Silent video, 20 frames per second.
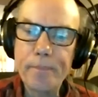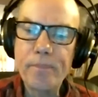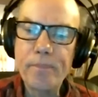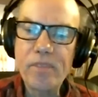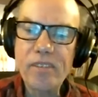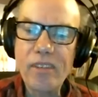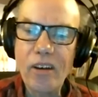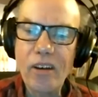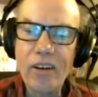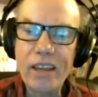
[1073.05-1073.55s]

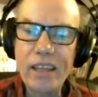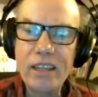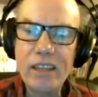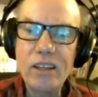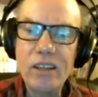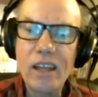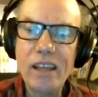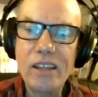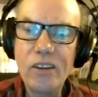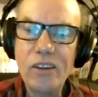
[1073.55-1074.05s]
site,
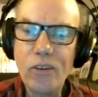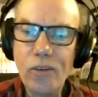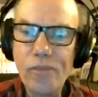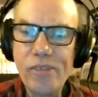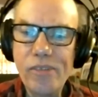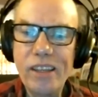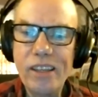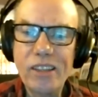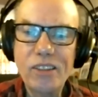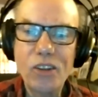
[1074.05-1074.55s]
and you're
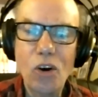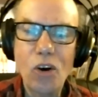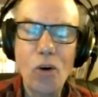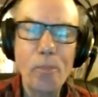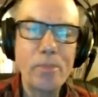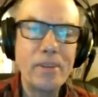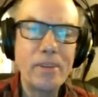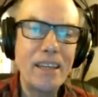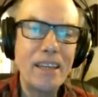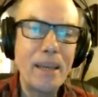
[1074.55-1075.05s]
obviously a
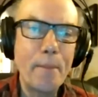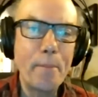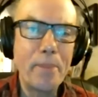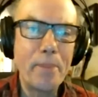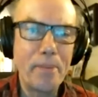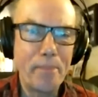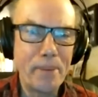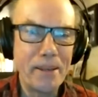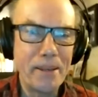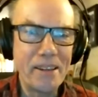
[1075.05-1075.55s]
top tip
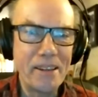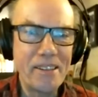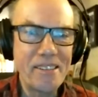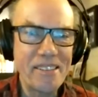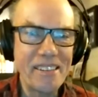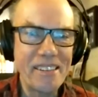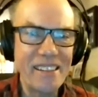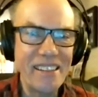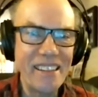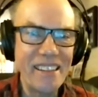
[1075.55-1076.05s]
person.